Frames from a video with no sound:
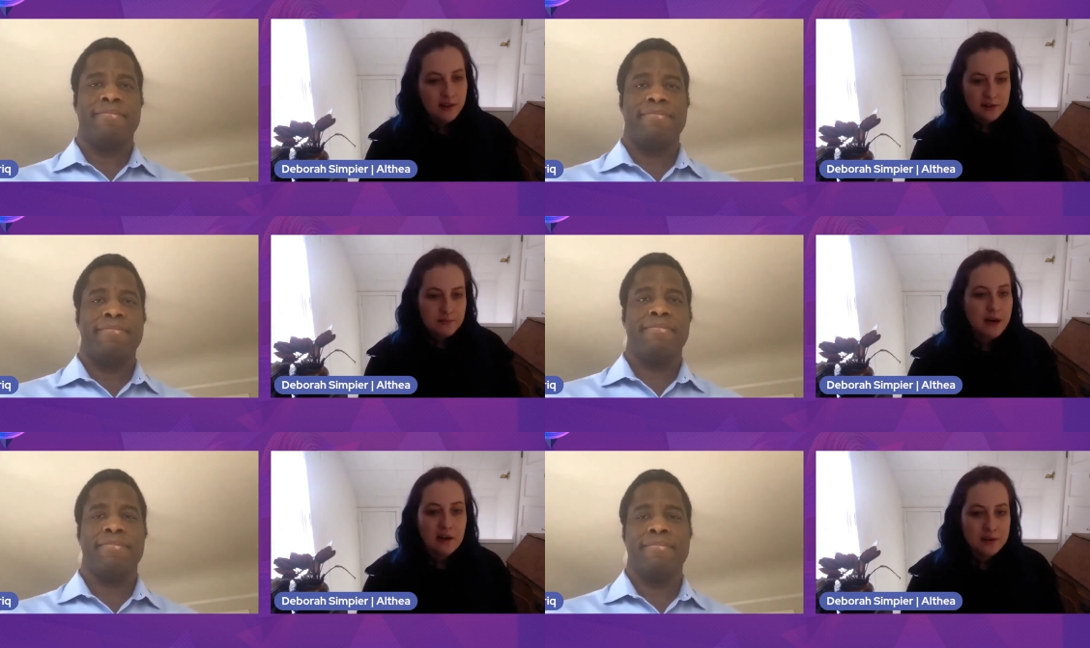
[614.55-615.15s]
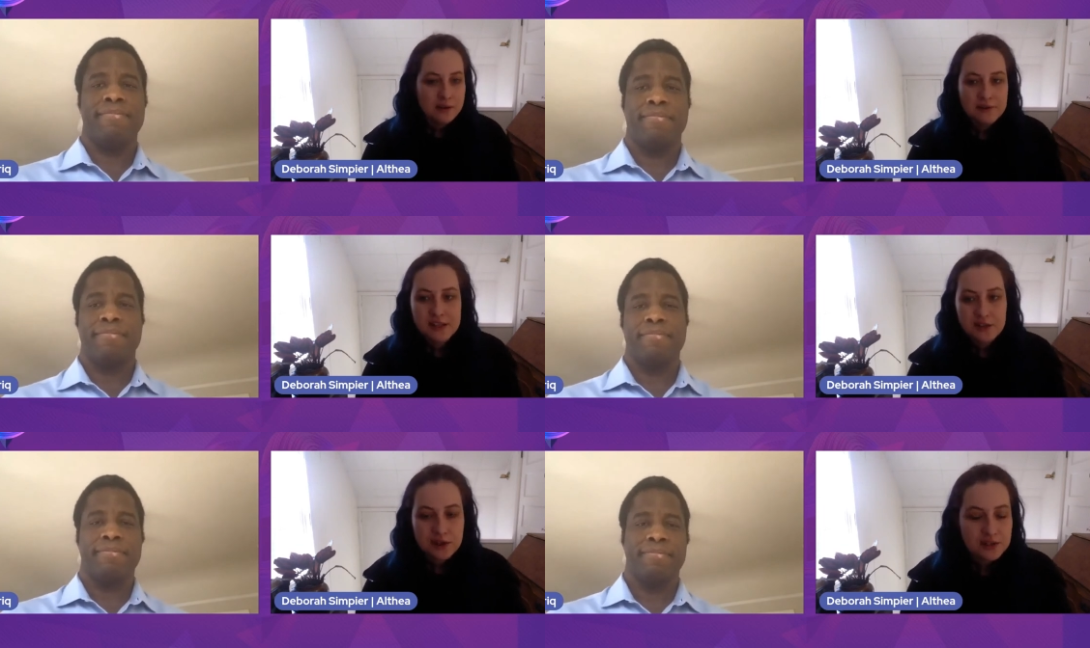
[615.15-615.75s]
Speaker 1: the empowerment of
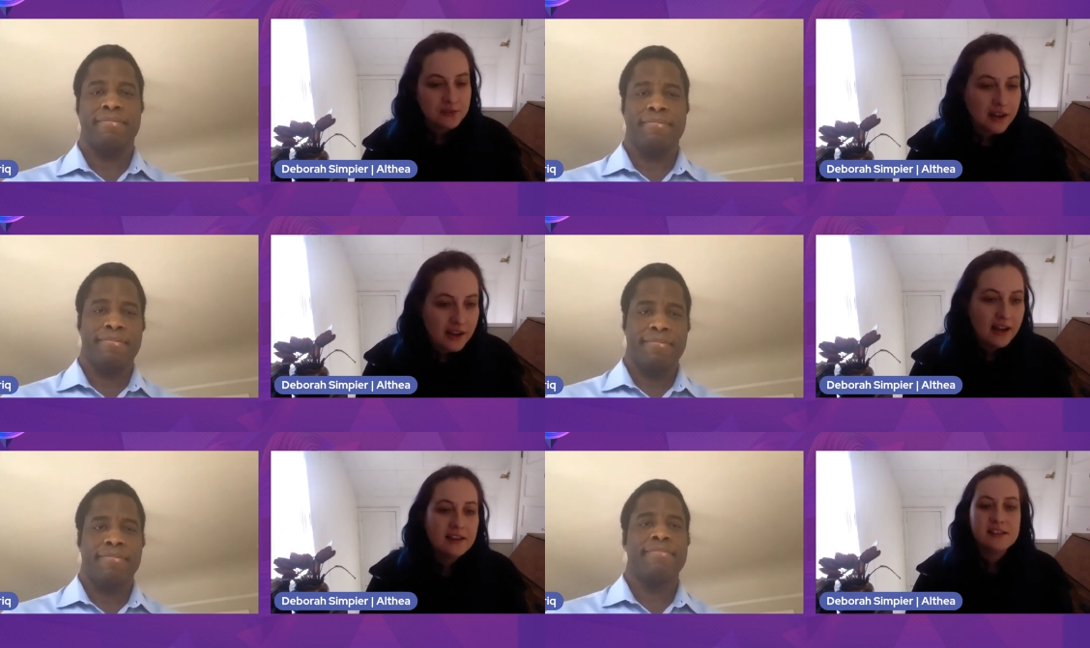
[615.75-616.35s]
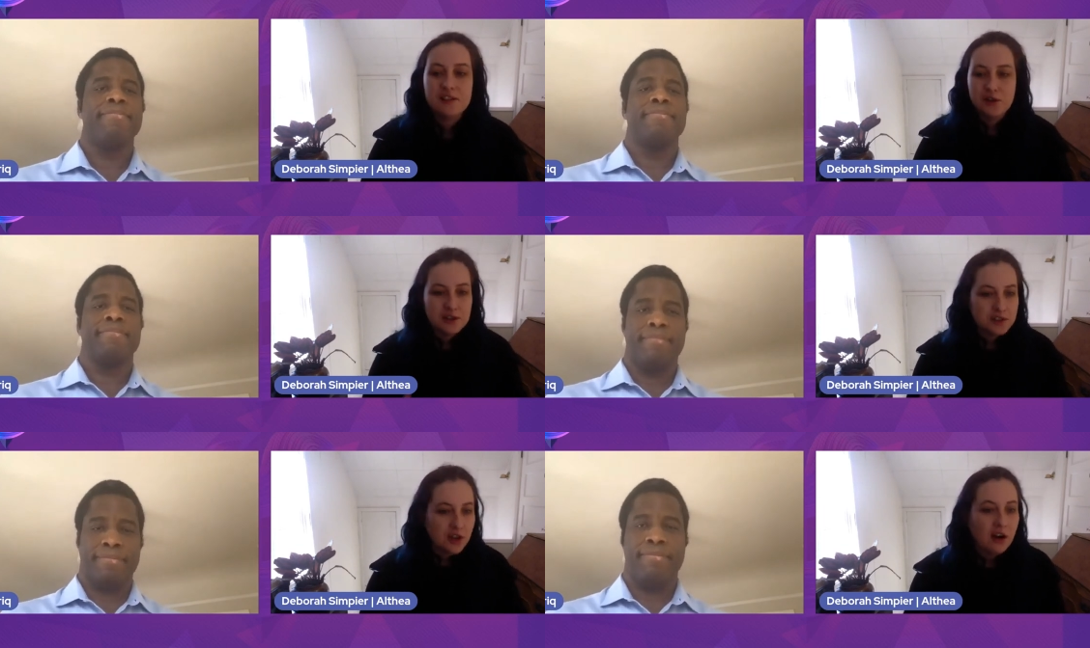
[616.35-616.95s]
decentralized finance. It's great
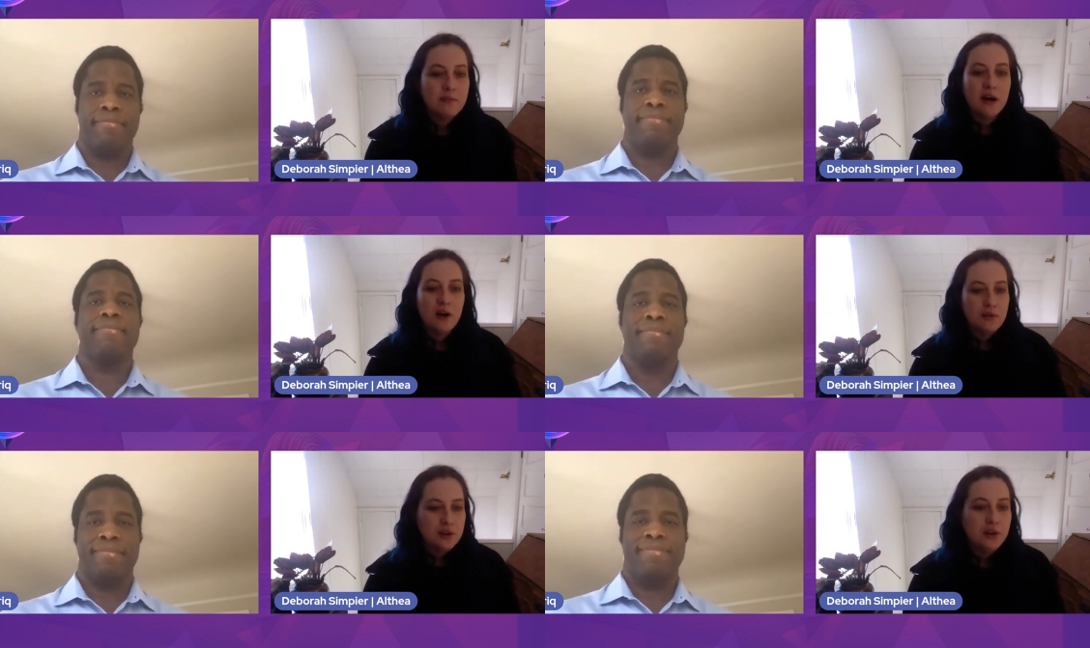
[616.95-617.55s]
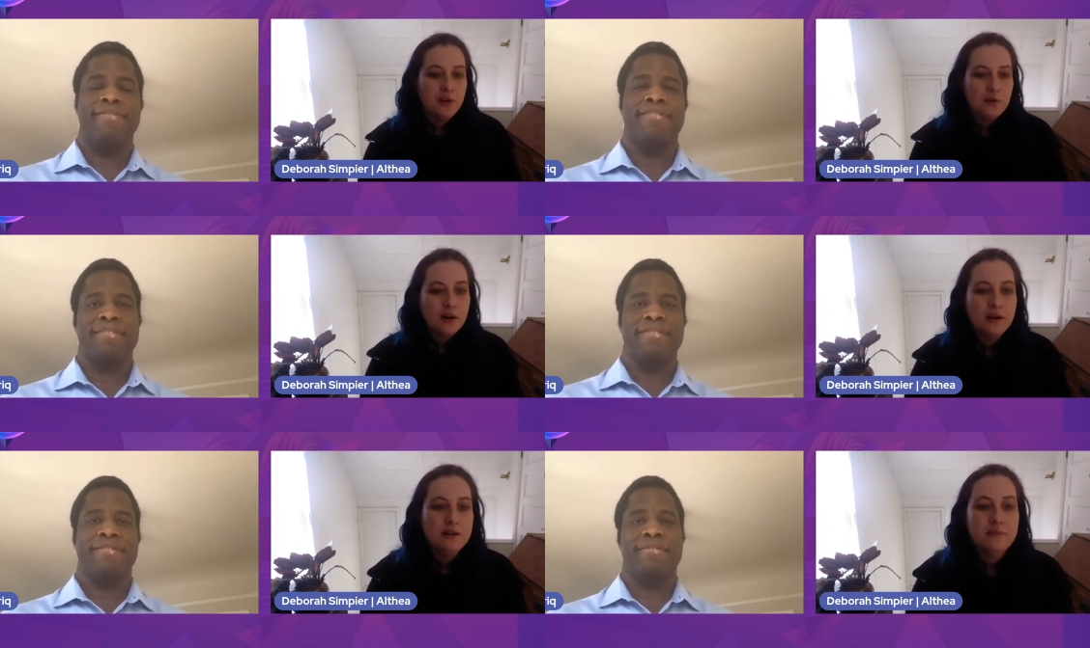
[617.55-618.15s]
to talk about, you know,
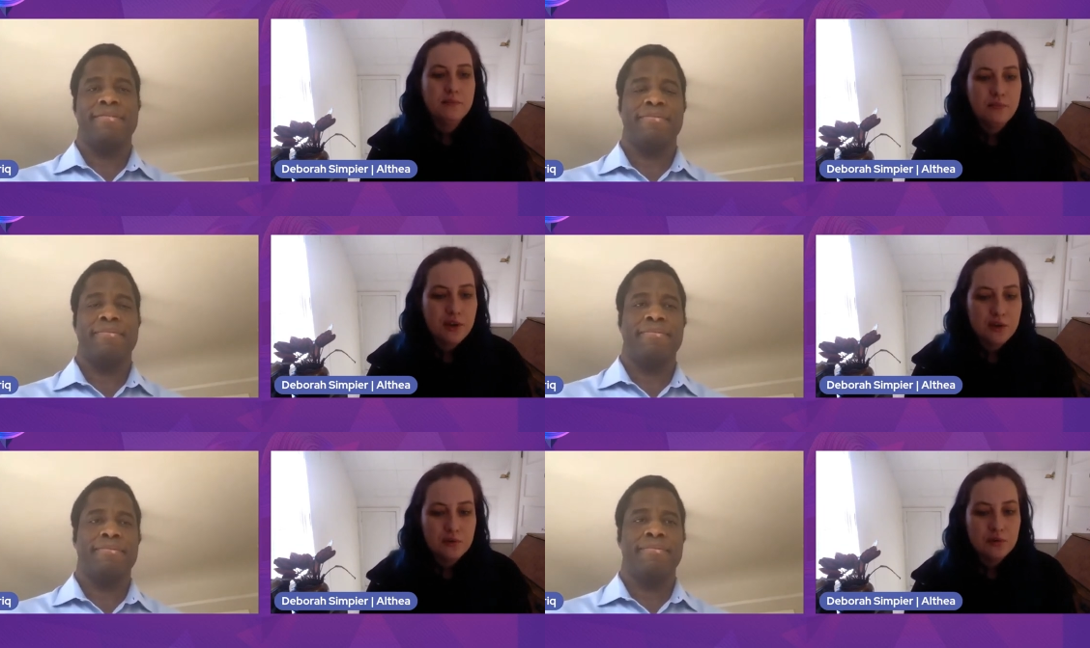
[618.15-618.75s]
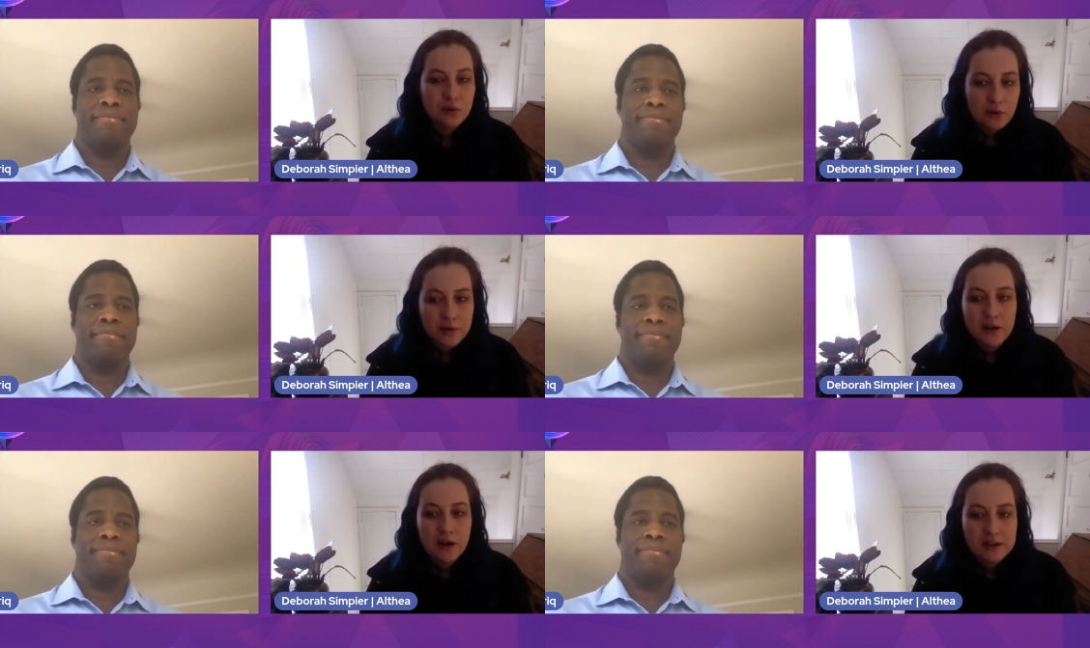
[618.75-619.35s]
um, you know, growing
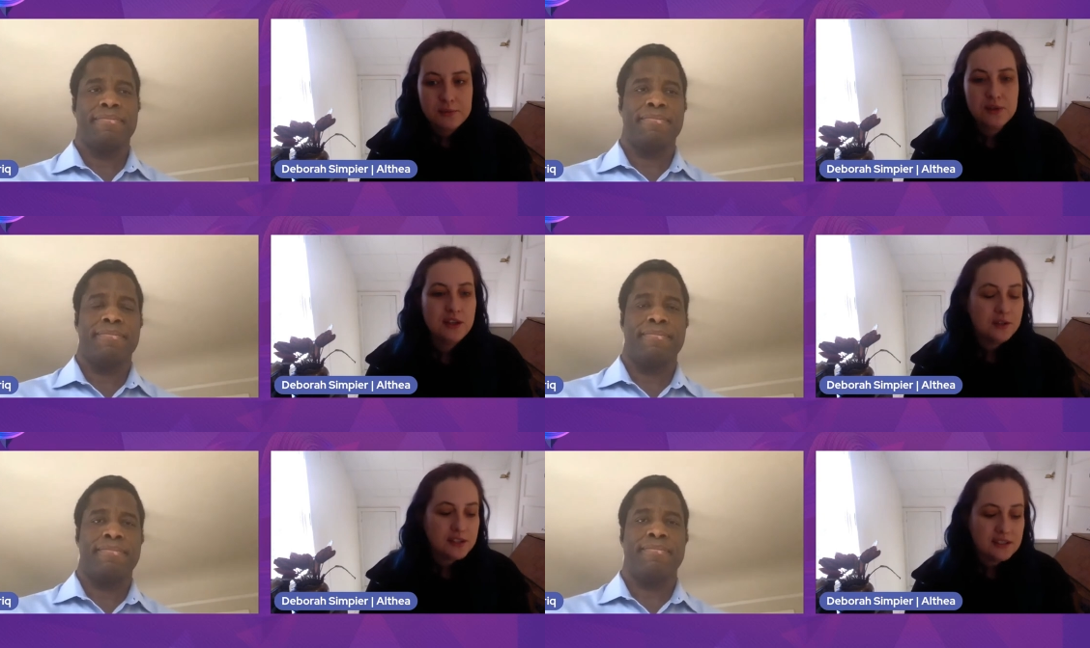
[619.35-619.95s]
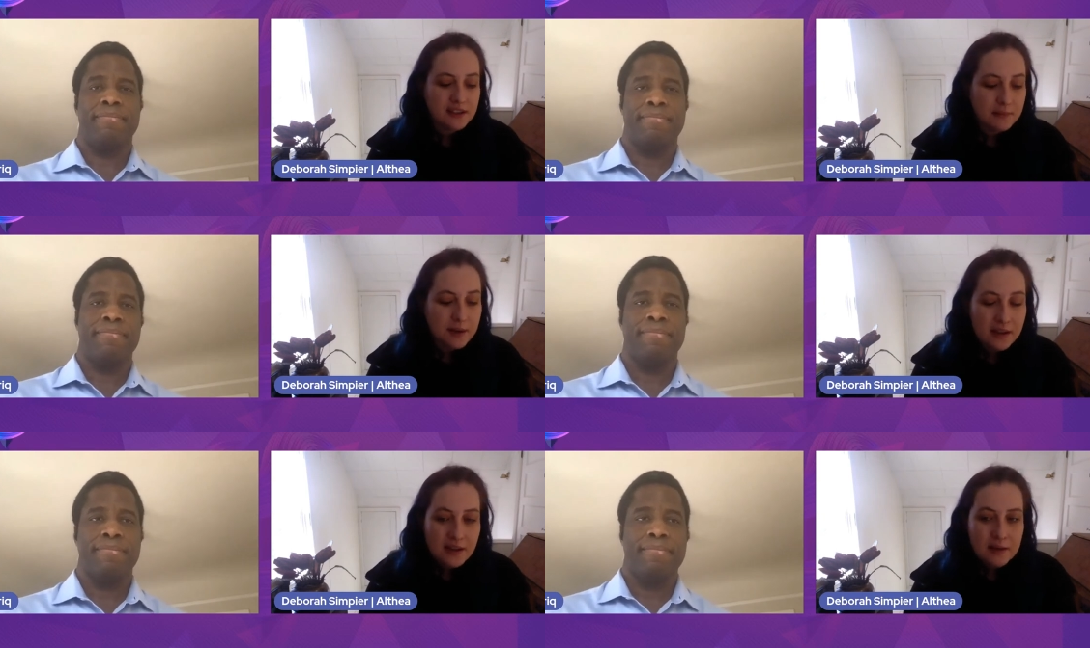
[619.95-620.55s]
Cosmos ecosystem,
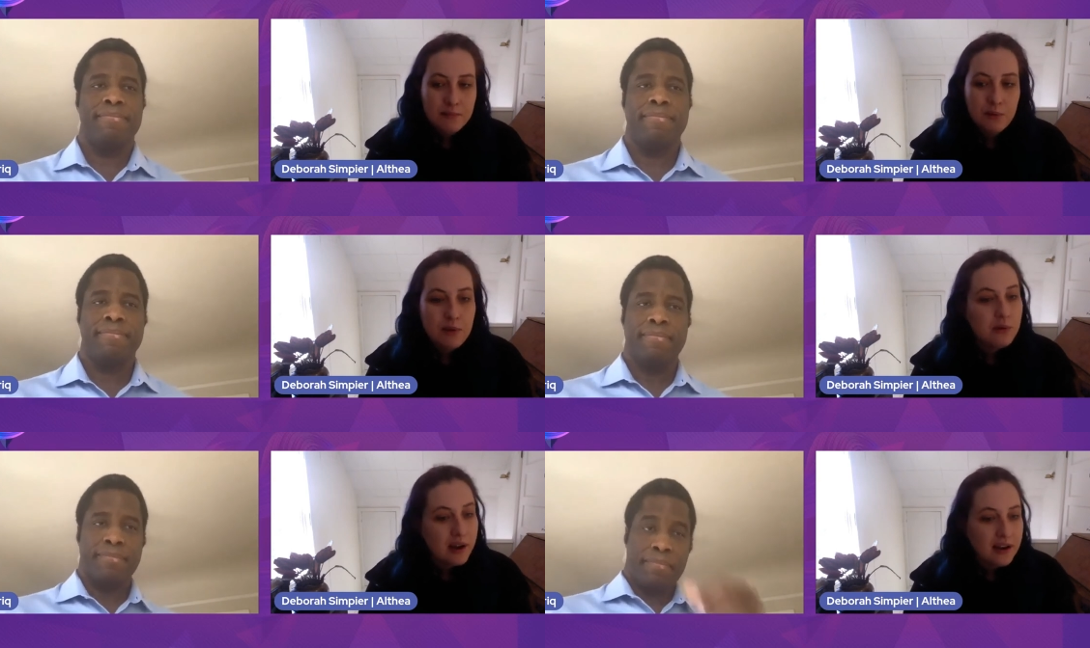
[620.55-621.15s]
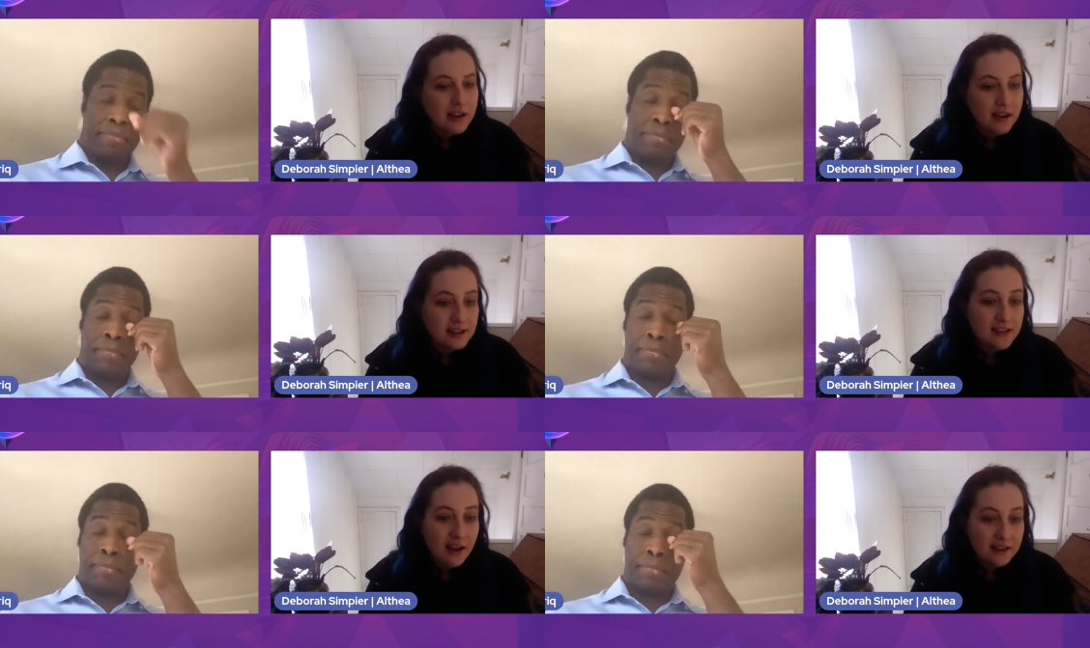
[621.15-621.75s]
but we were ready to get it
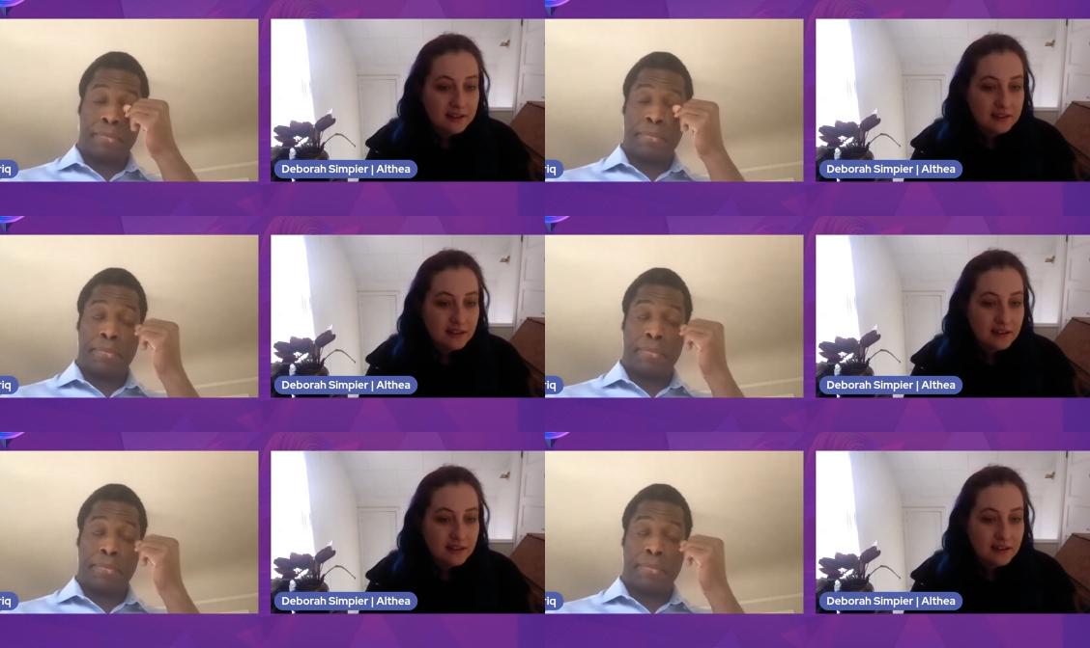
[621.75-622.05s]
done.